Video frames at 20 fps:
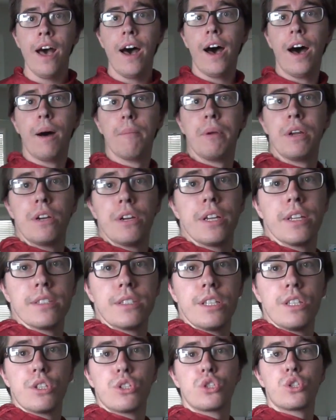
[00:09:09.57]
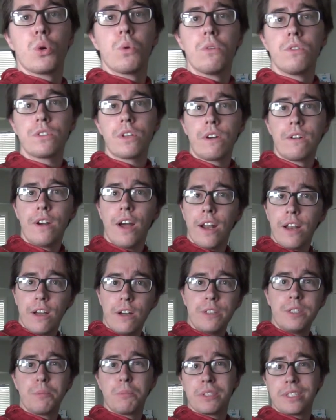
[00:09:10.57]
Um, here you can see the shoulders are not
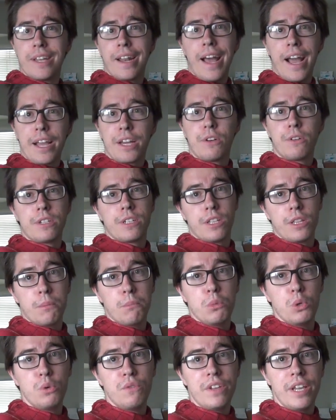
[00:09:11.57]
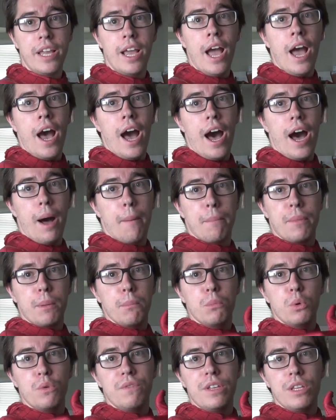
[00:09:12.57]
100% accurate to the movie. Um, the
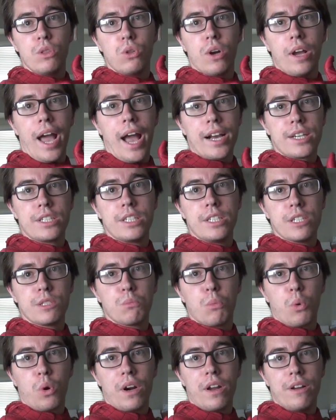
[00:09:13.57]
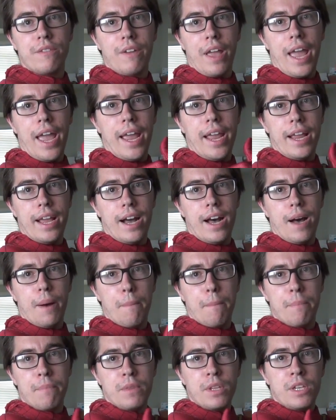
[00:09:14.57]
movie look actually does more of a
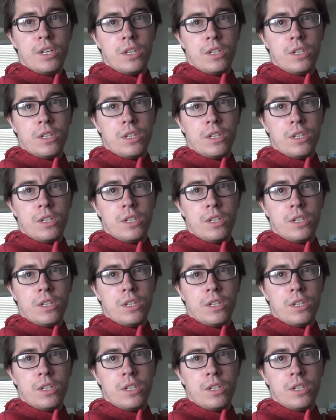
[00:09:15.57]
um,